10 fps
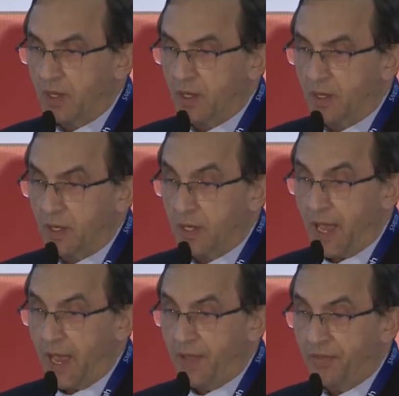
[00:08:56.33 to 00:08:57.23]

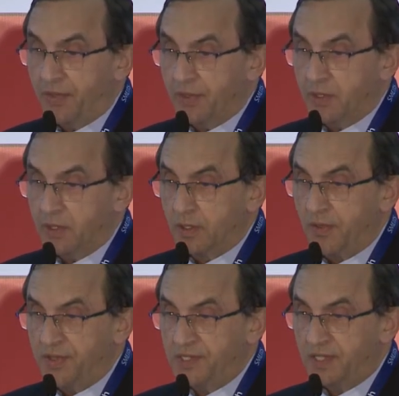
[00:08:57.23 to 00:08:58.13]
And in
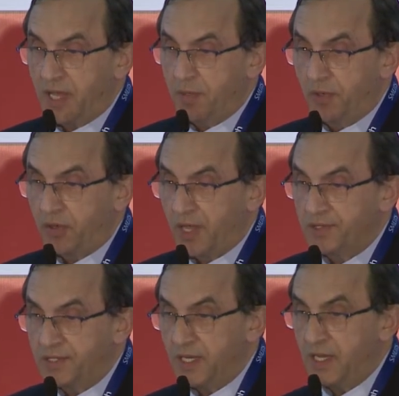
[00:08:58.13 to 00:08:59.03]
this table, you can
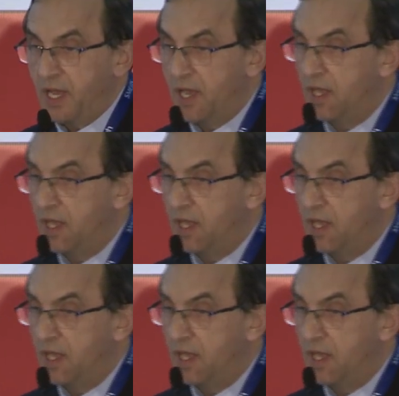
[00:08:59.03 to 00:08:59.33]
see